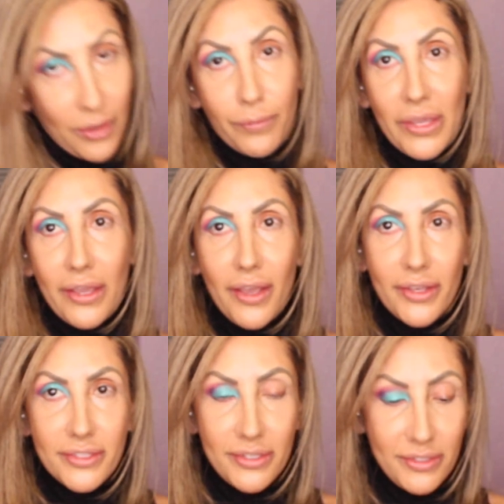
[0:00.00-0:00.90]

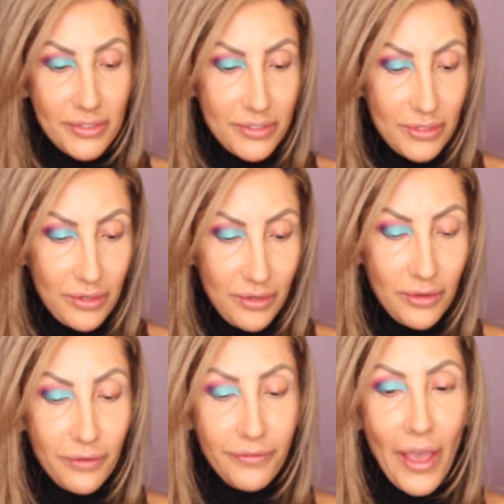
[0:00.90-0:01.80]
because it's
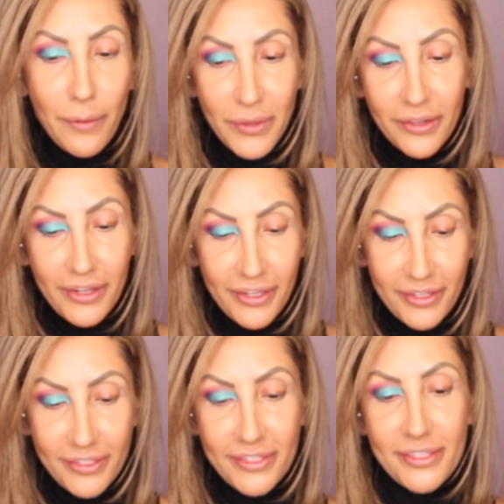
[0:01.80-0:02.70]

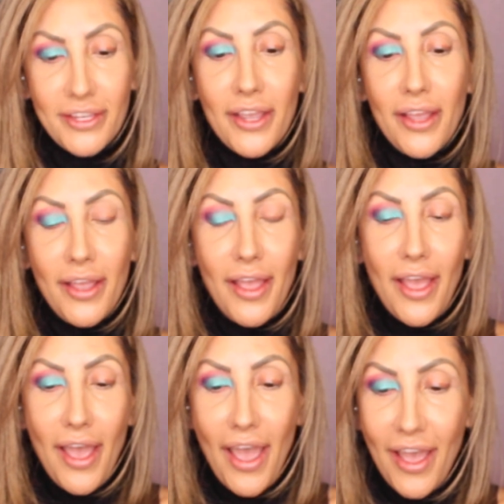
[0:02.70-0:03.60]
fabulous.
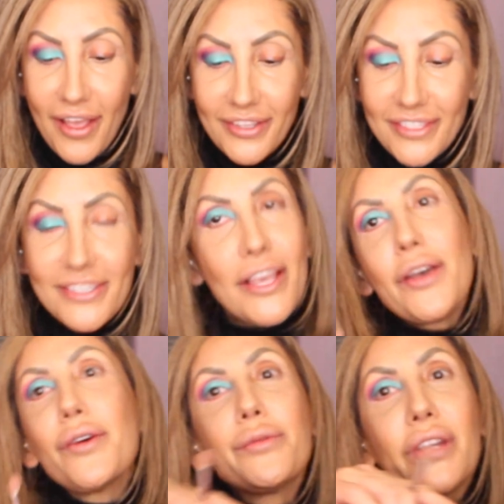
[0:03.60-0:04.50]
And
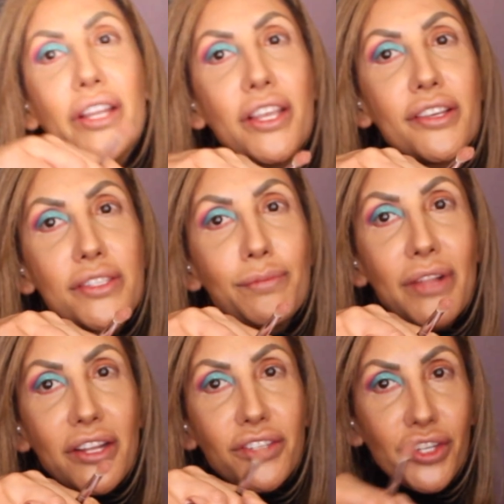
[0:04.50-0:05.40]
so we're going to use the
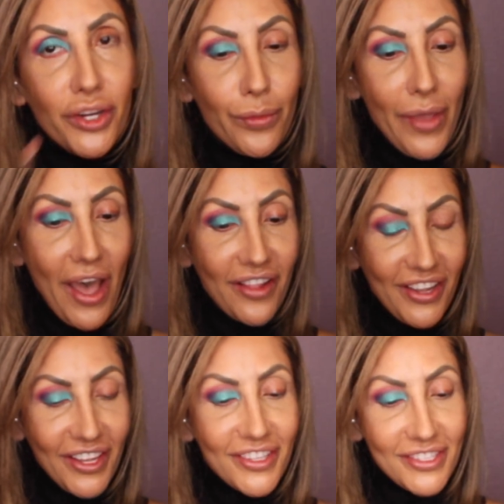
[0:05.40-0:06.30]
Blood Sugar
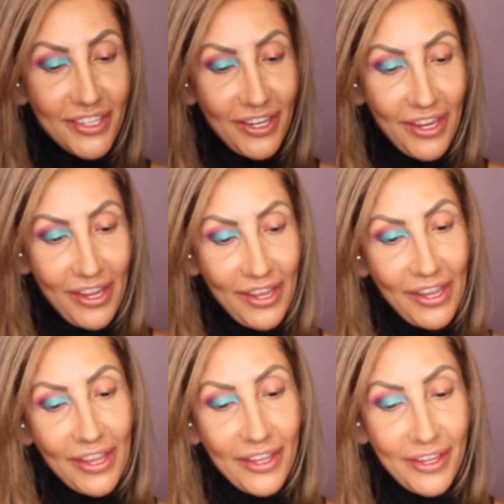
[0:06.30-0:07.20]
palette,
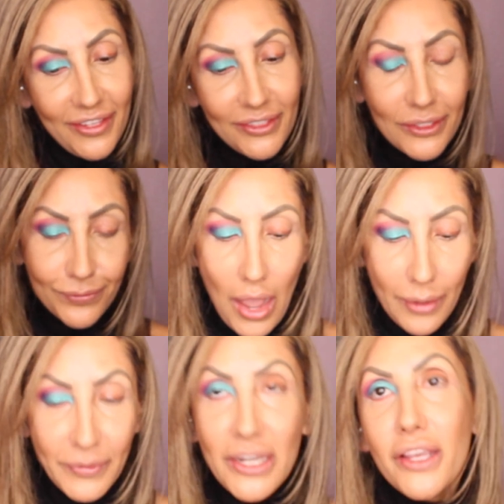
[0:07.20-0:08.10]
and
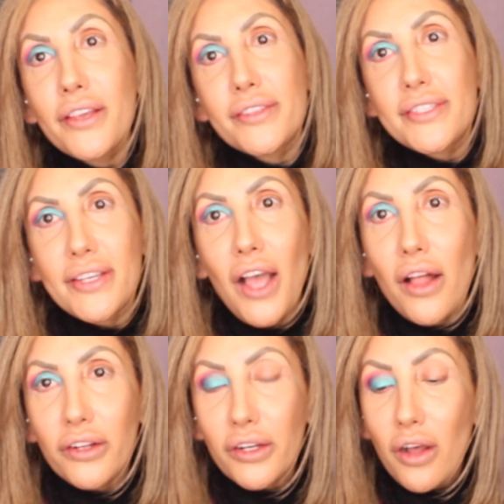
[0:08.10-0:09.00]
I'm going to use the
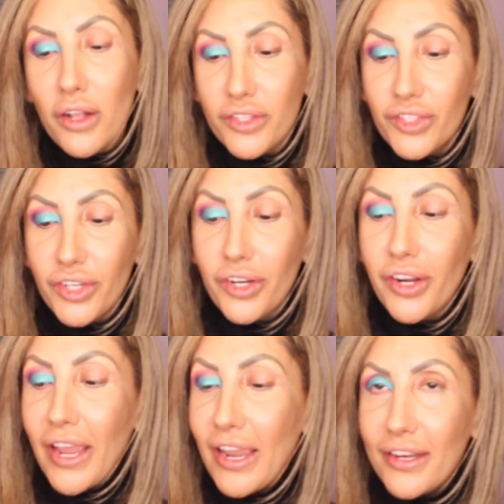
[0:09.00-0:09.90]
color called
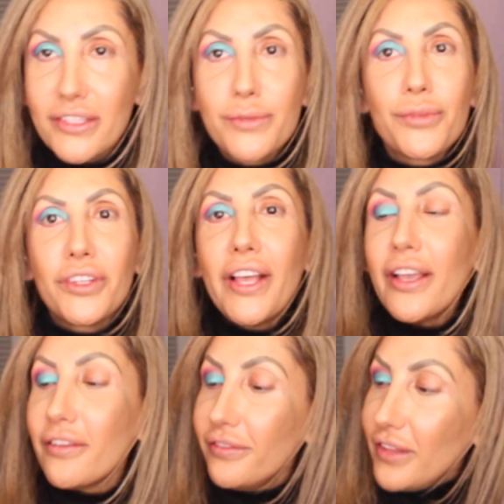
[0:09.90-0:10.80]
Sugarcane. It's more
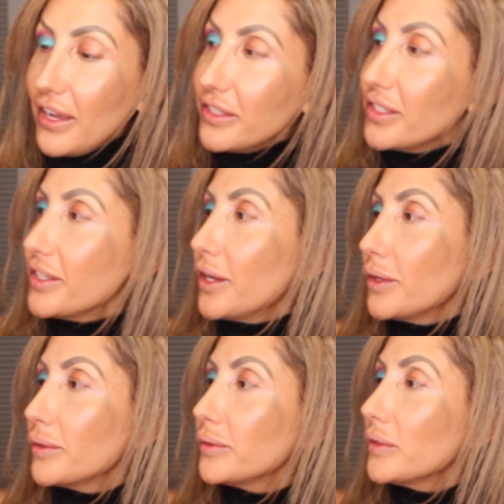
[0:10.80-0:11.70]
like a flesh
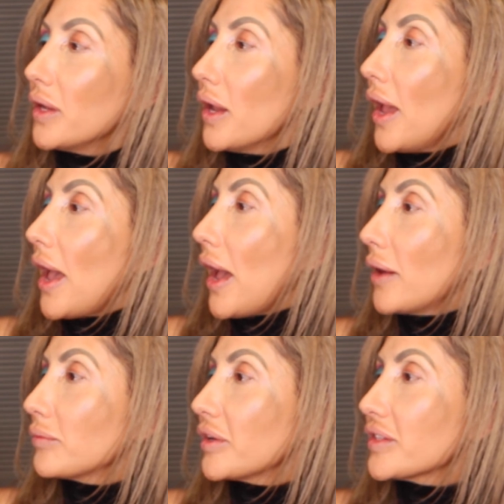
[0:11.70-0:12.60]
tone,
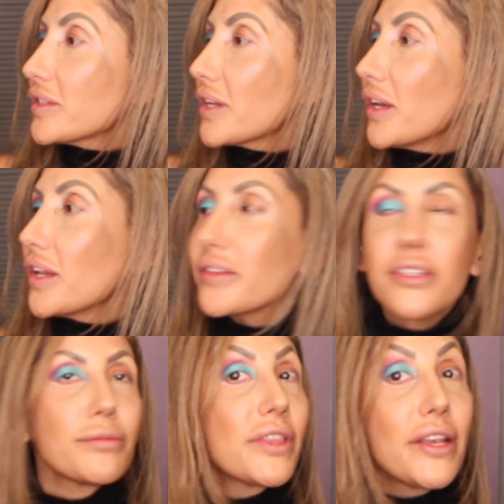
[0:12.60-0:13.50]
and we're just going to use
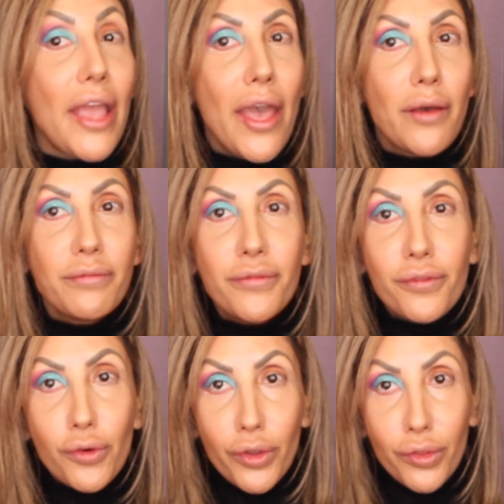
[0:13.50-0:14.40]
it with an
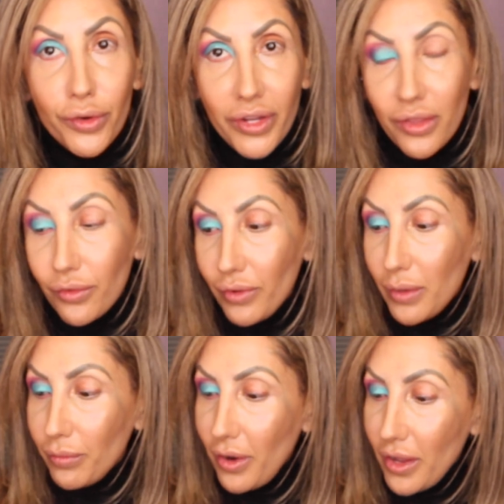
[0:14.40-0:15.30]

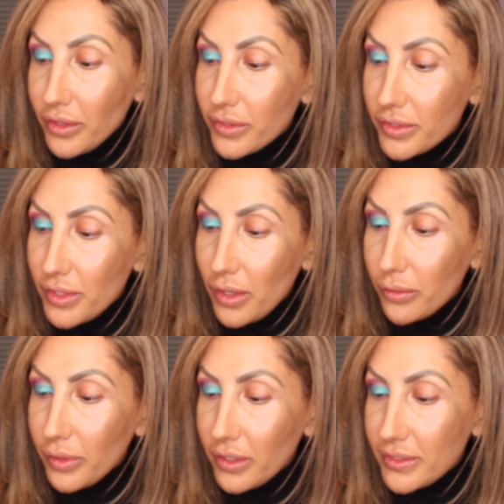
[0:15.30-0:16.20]
M433 brush.
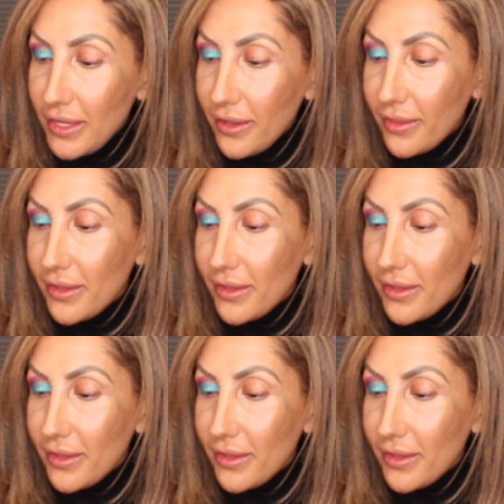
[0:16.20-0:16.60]
So we're going to take